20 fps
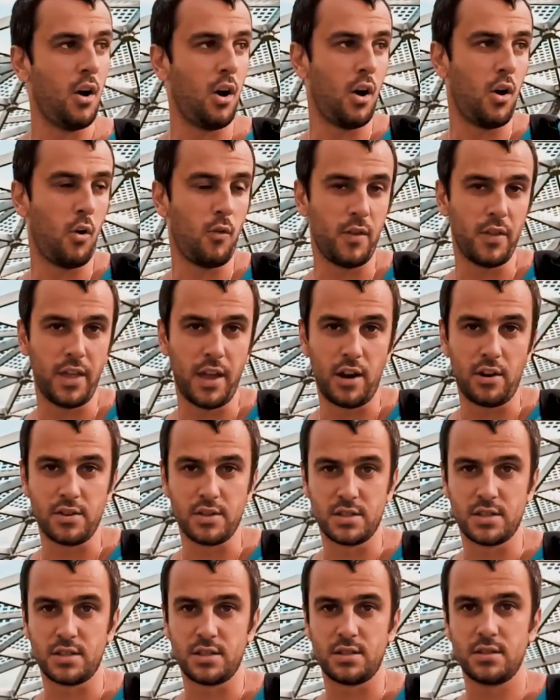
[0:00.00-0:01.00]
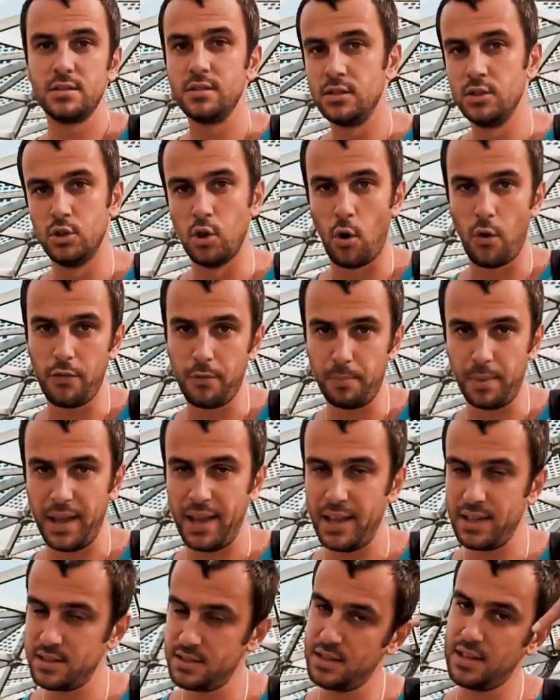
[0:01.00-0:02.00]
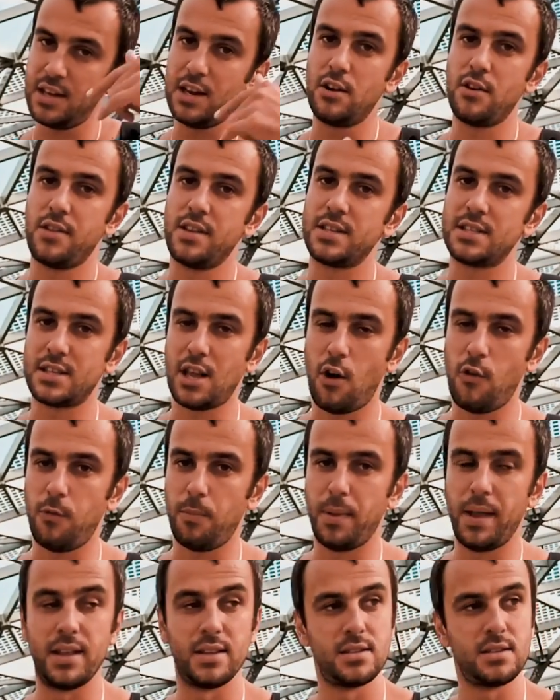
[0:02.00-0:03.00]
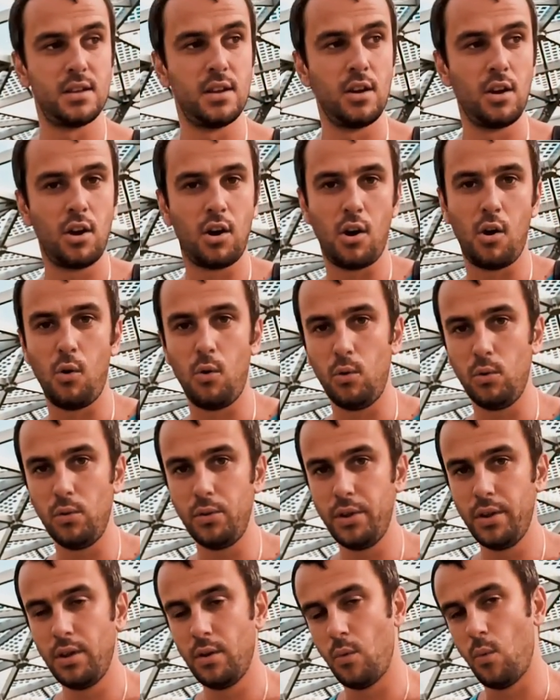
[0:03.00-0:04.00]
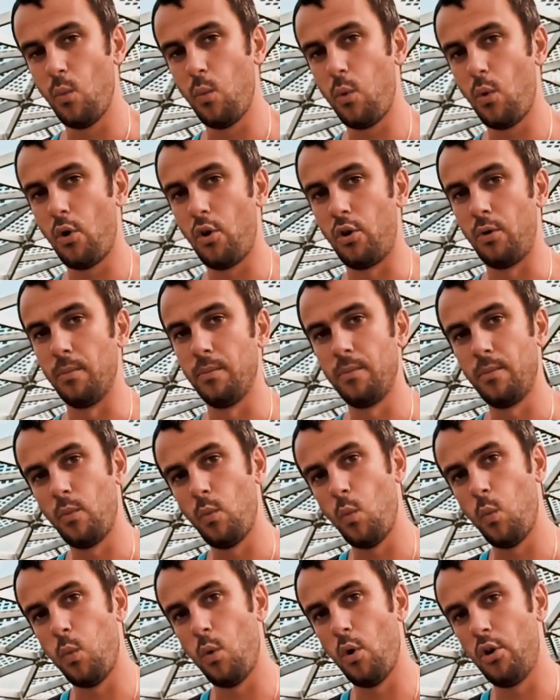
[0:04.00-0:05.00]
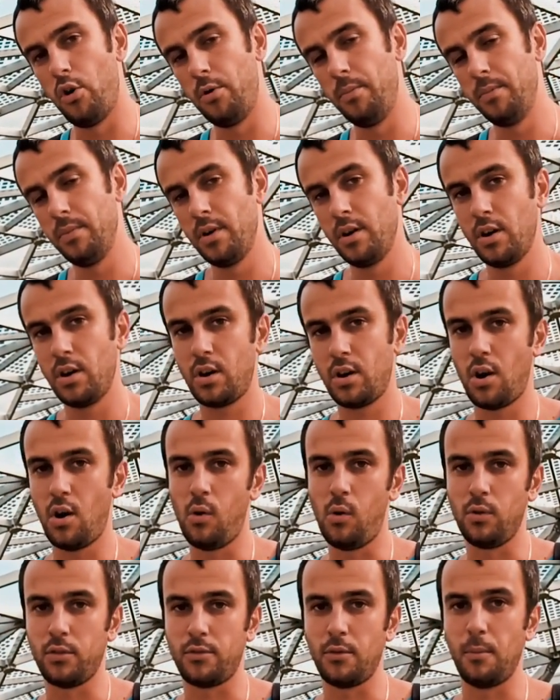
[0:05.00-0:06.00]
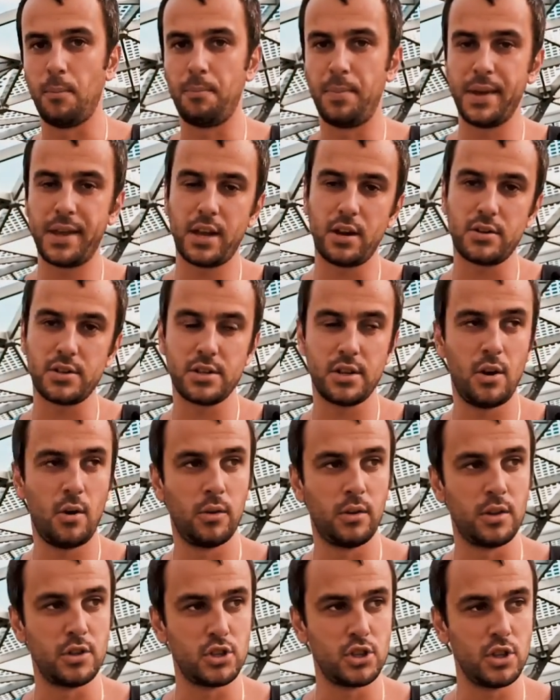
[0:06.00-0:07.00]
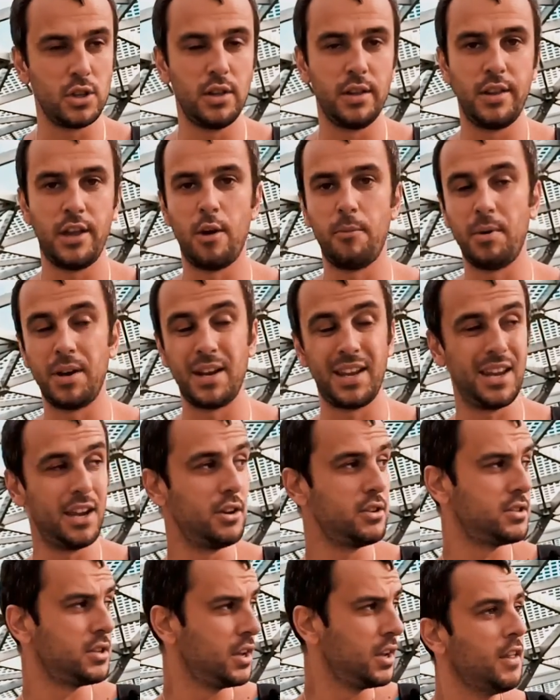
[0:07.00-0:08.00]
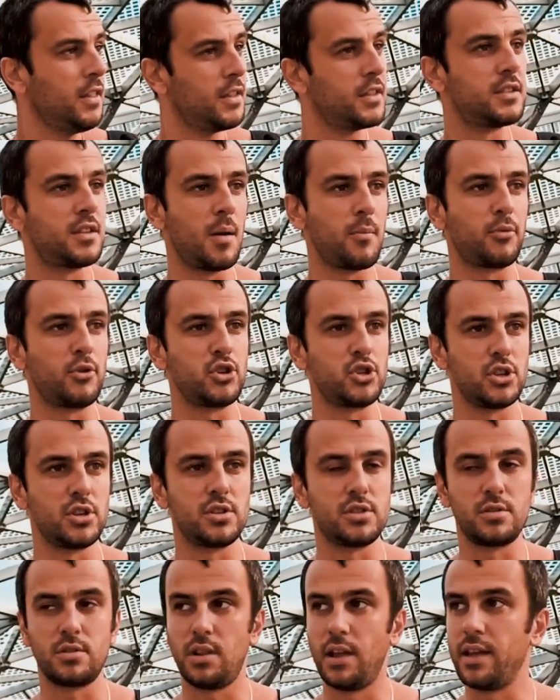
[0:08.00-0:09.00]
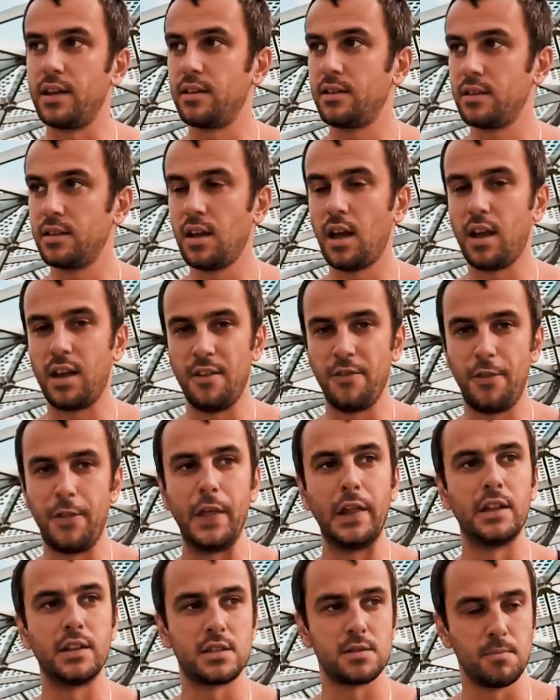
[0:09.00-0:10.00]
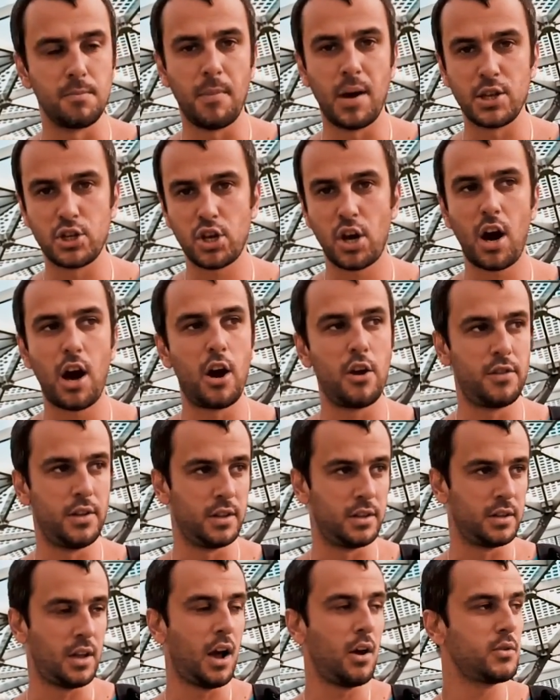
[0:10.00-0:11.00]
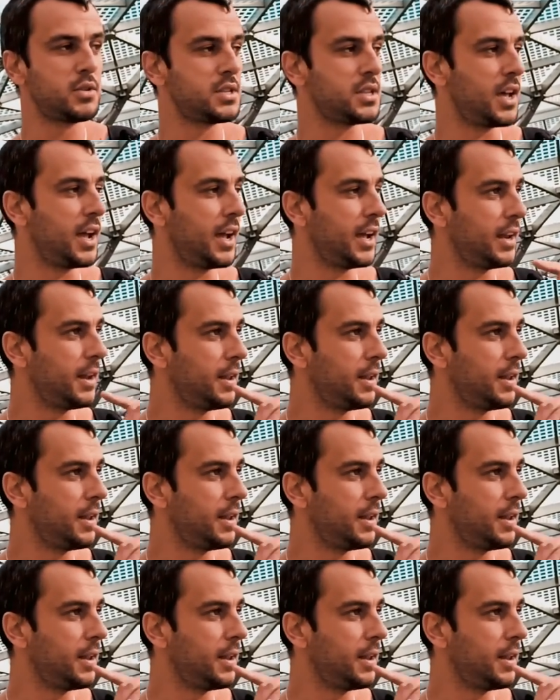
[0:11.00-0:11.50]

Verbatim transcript: Over there is north plants, here the south plants. Cold, warm, warm, cold. So pick your zone and chill in there. But here the temperature is like, I can feel it much higher than outside.